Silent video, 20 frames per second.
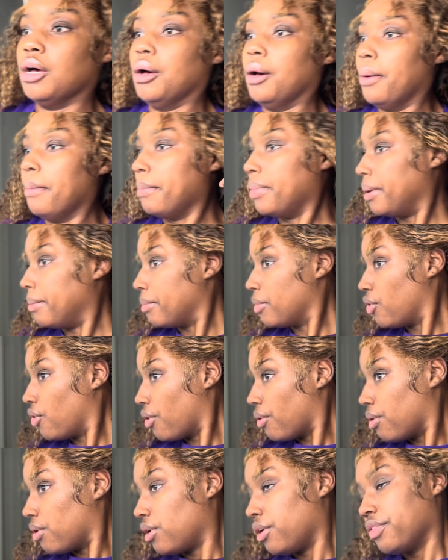But
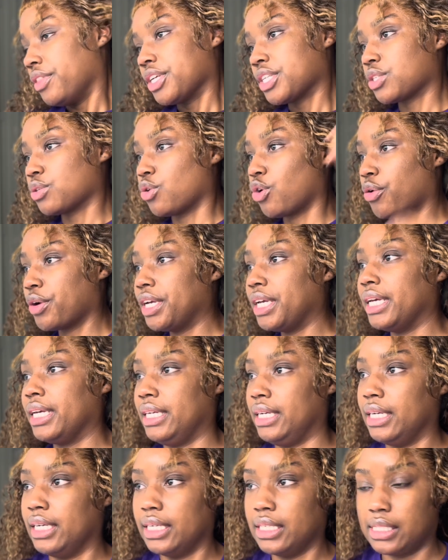moral of the story
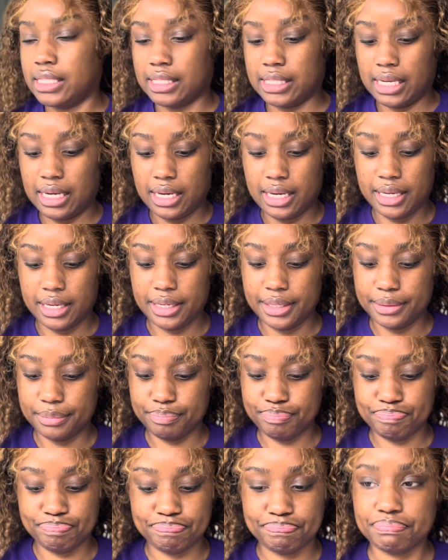is,
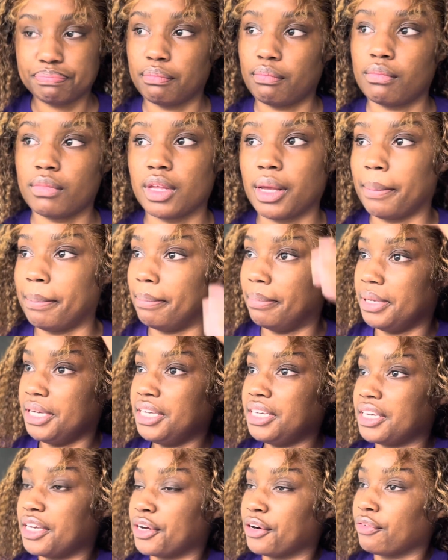be
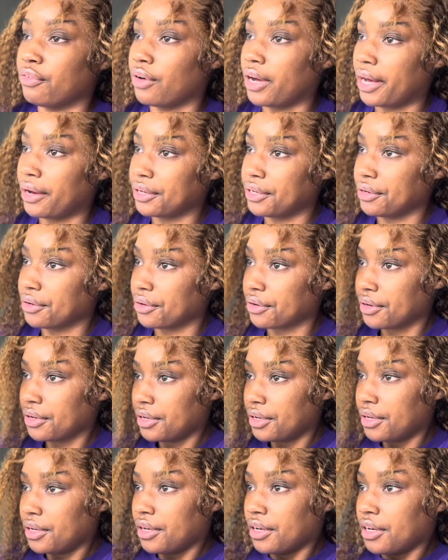careful out here
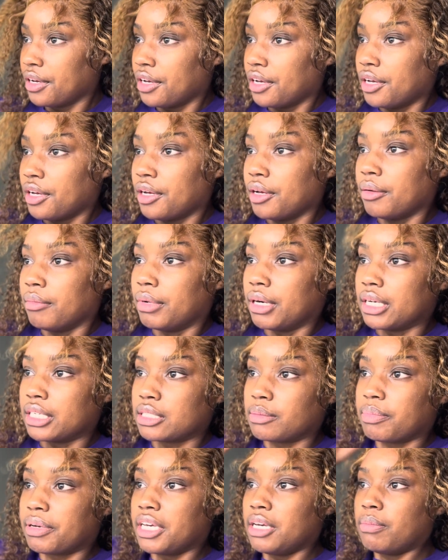because
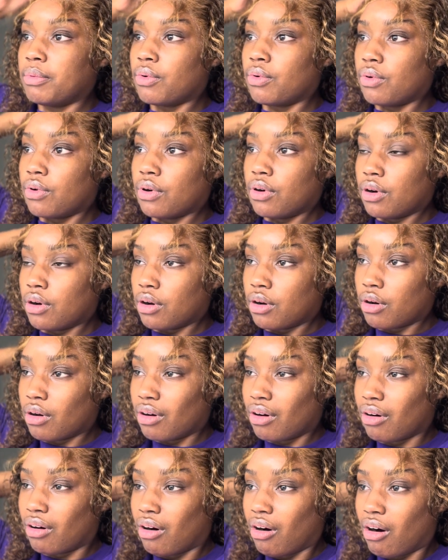people
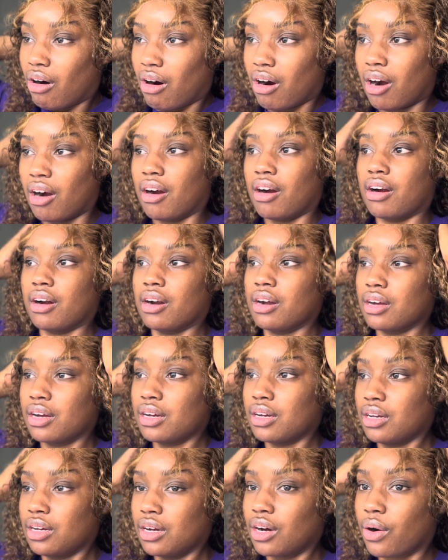are
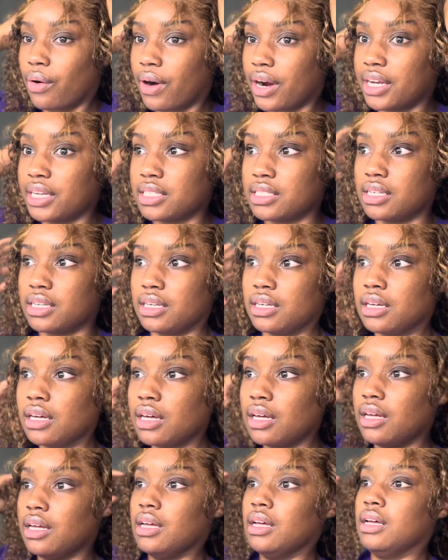crazy.
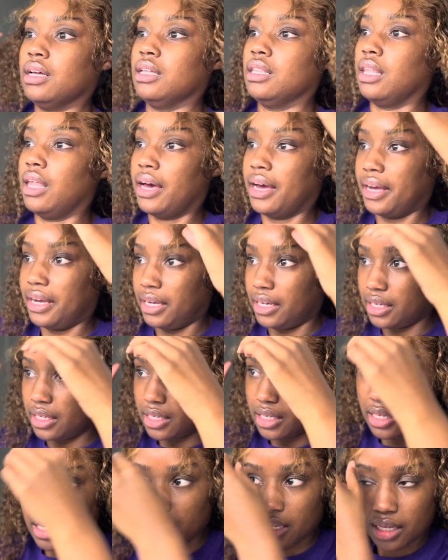
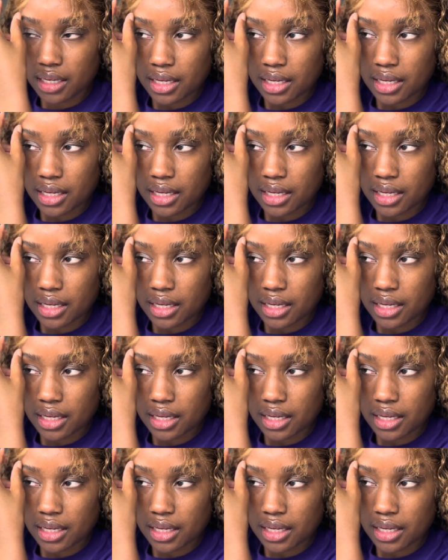Like,